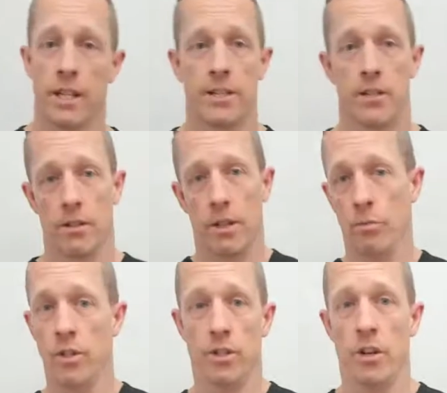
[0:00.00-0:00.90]
That's
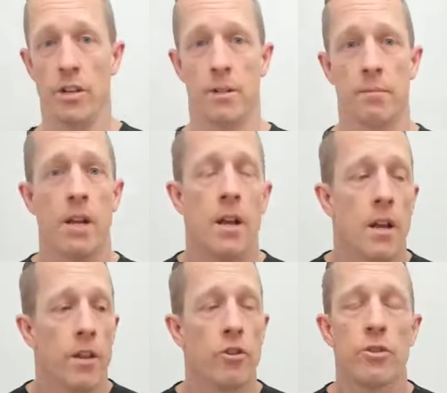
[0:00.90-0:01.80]
which is awesome.
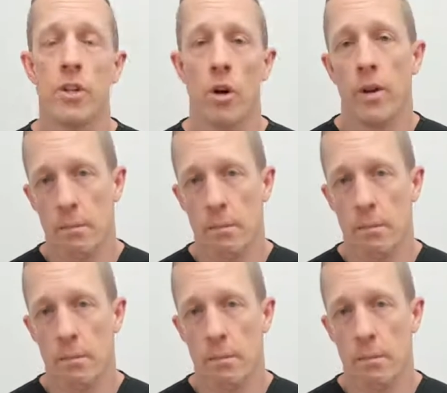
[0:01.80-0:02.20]
There's no